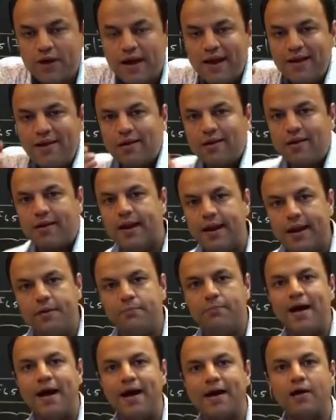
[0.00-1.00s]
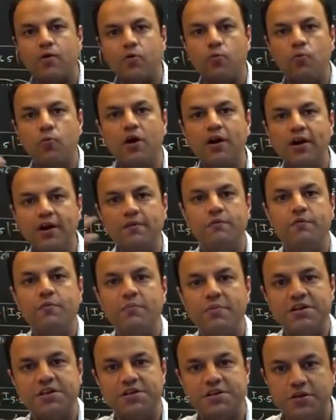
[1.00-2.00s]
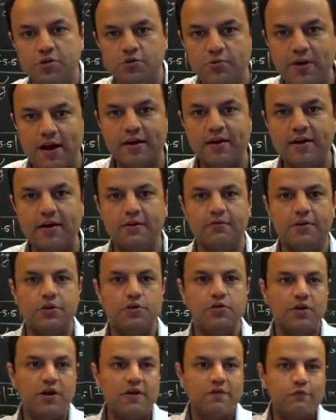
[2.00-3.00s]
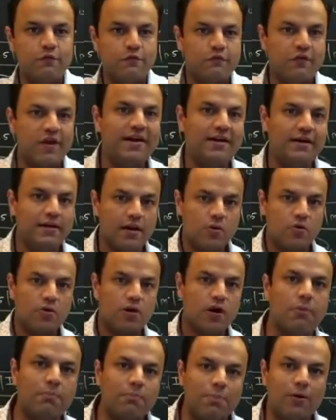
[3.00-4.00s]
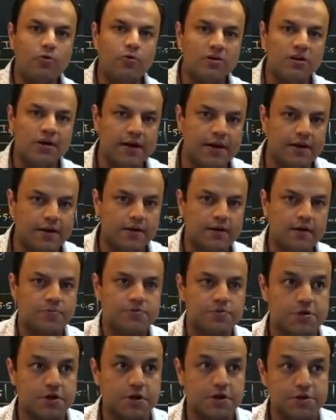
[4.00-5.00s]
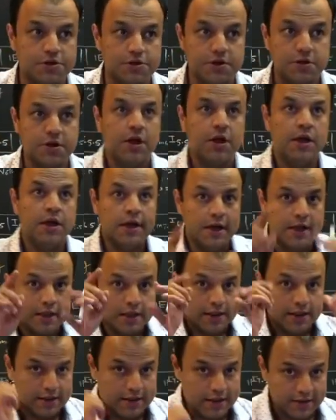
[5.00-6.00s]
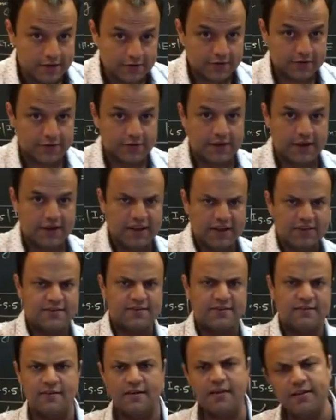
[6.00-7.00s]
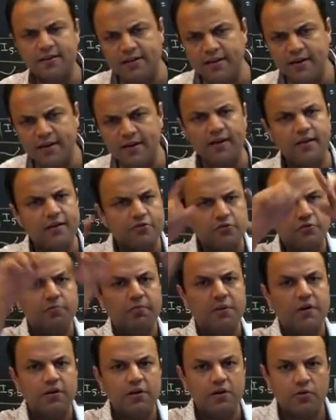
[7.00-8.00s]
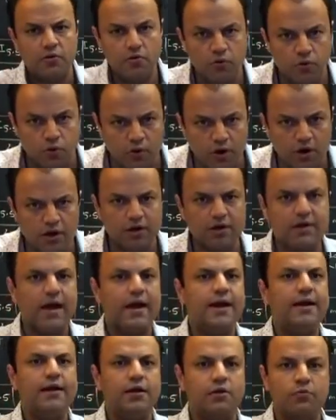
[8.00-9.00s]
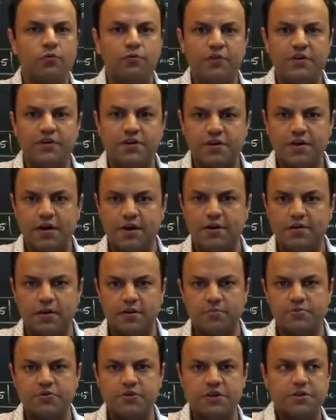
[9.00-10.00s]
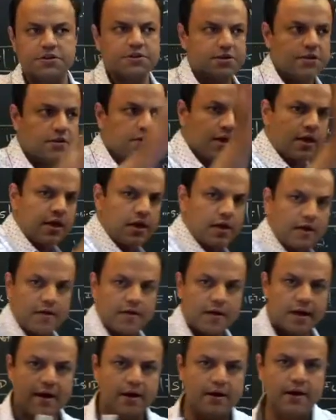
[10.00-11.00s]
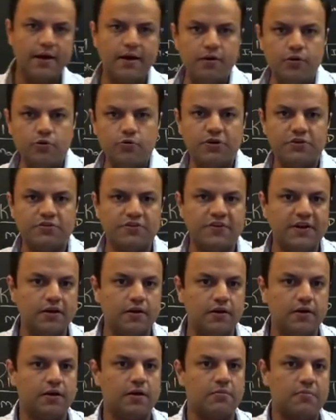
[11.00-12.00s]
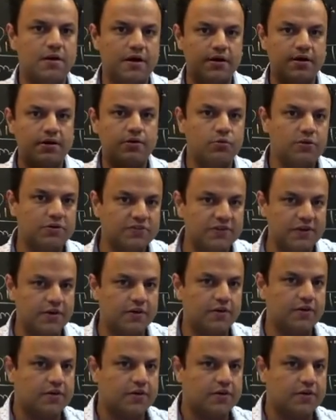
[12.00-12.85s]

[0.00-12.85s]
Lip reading: can read back what information you had given. You can find out about the interrupt structure. This is nothing else but the whole diagram of interrupt structure read into a single command, into a single